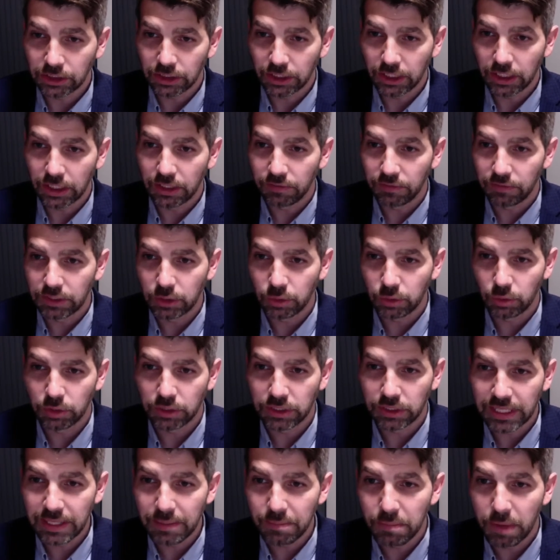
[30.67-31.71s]
individual
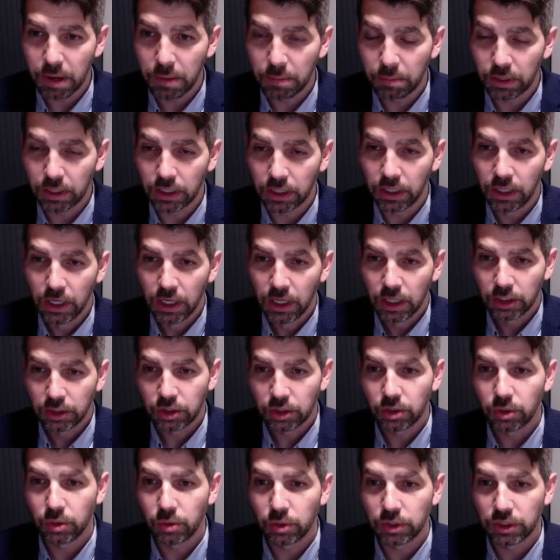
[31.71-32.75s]
team member to
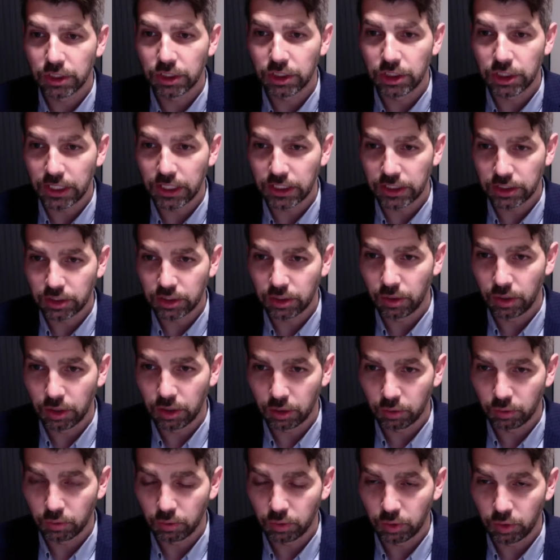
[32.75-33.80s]
suggest to the
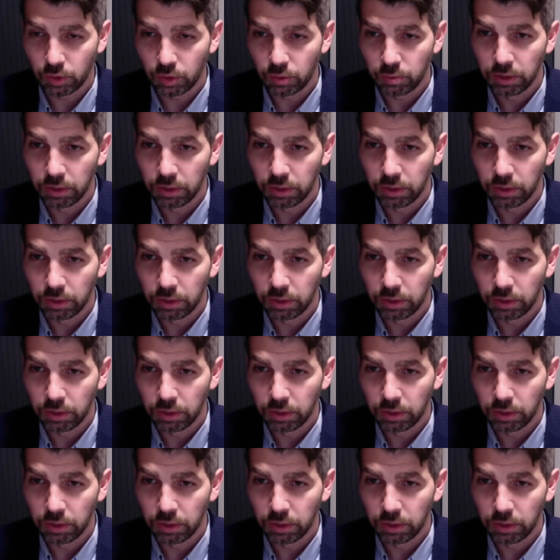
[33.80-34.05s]
group